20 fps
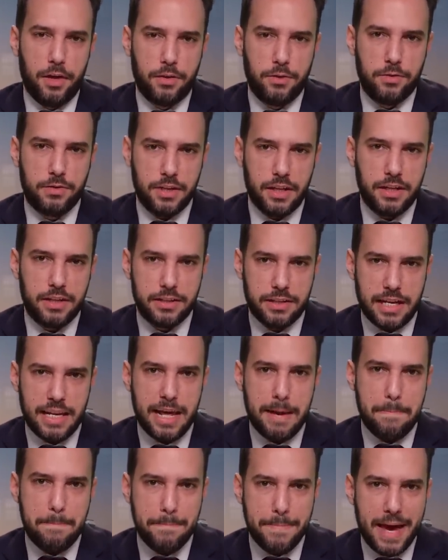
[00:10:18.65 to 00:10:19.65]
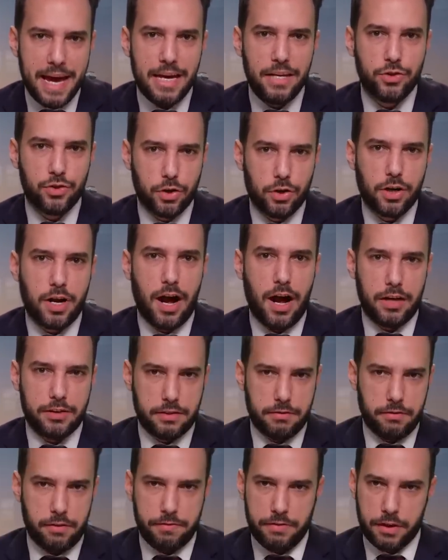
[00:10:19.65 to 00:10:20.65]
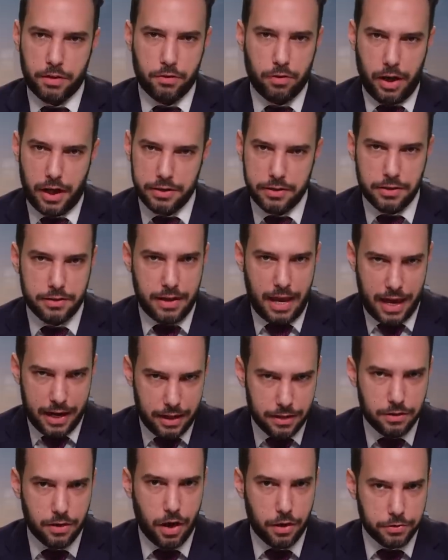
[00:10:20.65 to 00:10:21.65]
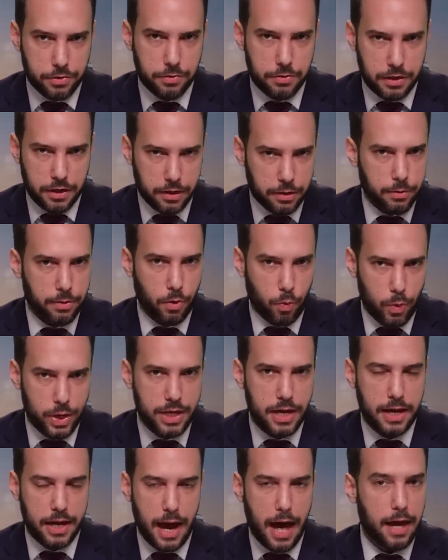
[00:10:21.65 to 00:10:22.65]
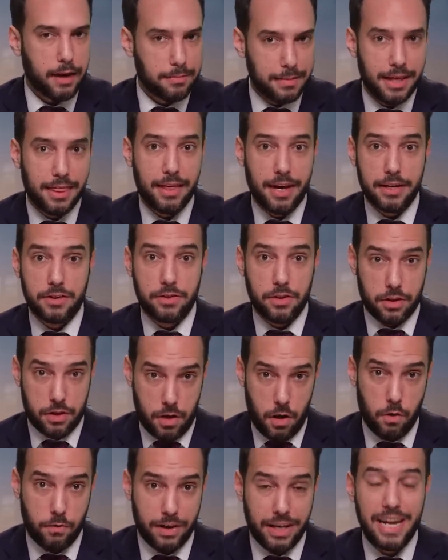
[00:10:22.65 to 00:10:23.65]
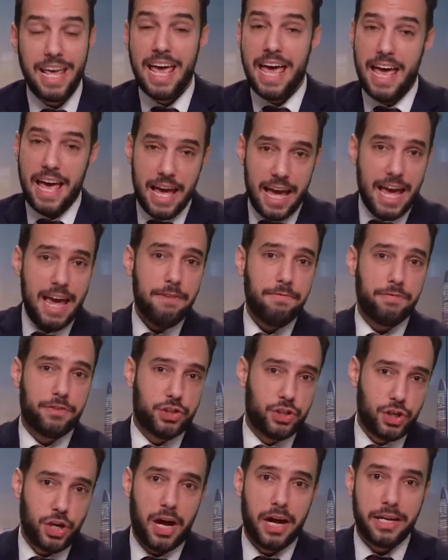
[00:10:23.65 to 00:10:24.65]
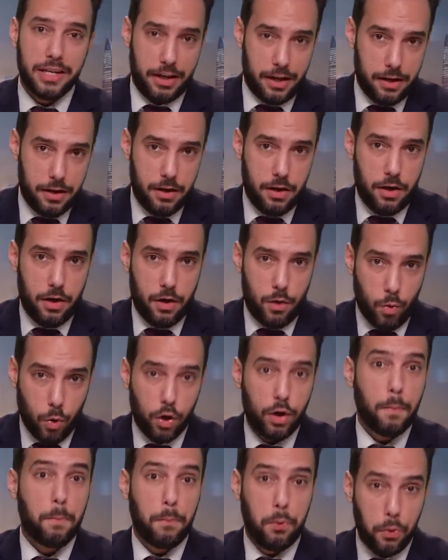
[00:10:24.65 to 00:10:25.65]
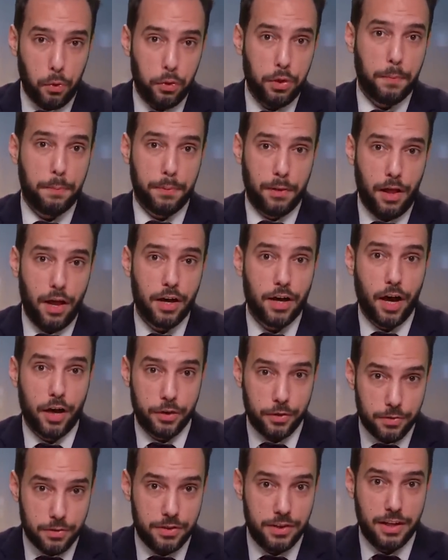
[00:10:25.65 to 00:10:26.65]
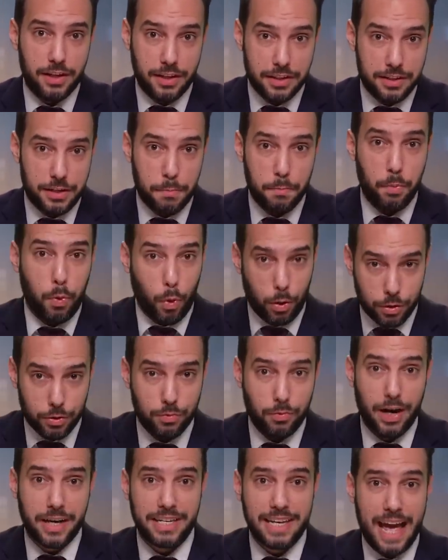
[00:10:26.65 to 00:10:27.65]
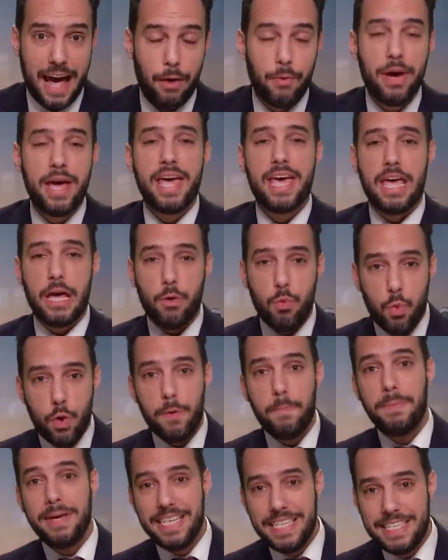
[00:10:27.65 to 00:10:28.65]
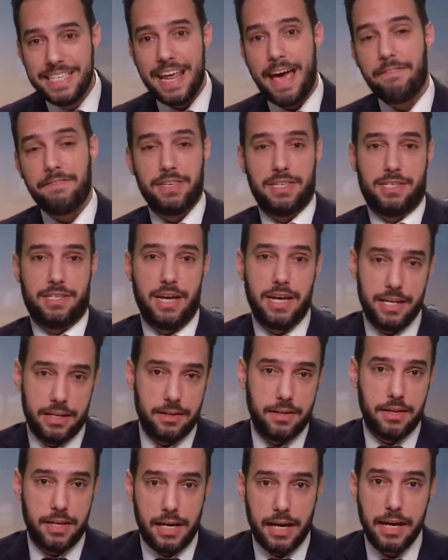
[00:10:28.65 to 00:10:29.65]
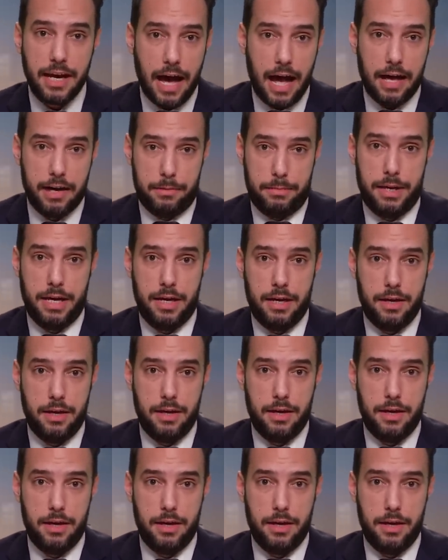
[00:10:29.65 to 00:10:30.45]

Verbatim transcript: New Zealand's in a major cost of living crisis, and it's also dealing with a weak economy thanks to COVID. If China were to pull the plug on New Zealand's imports right now, it would be devastating to the economy.